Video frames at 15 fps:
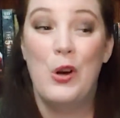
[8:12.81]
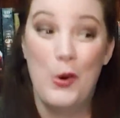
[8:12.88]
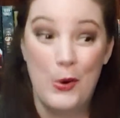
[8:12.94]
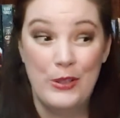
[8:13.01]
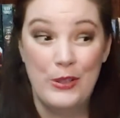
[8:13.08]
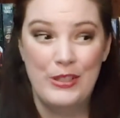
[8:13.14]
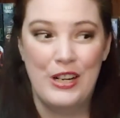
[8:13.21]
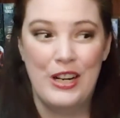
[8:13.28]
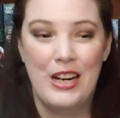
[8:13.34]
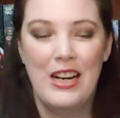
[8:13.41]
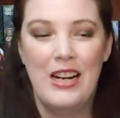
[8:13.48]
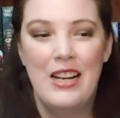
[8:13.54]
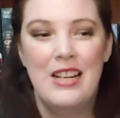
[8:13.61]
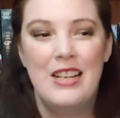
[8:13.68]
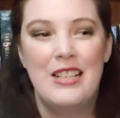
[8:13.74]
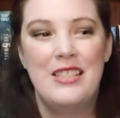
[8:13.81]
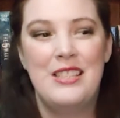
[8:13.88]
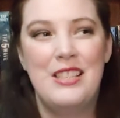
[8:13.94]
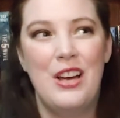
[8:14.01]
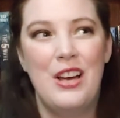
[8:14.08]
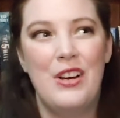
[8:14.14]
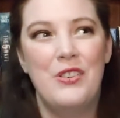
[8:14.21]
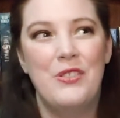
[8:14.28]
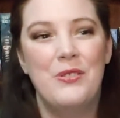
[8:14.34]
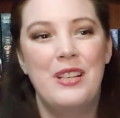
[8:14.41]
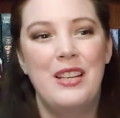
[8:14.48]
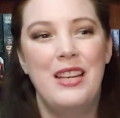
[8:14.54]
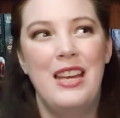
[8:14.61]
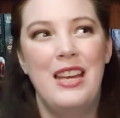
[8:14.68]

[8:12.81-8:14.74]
older, so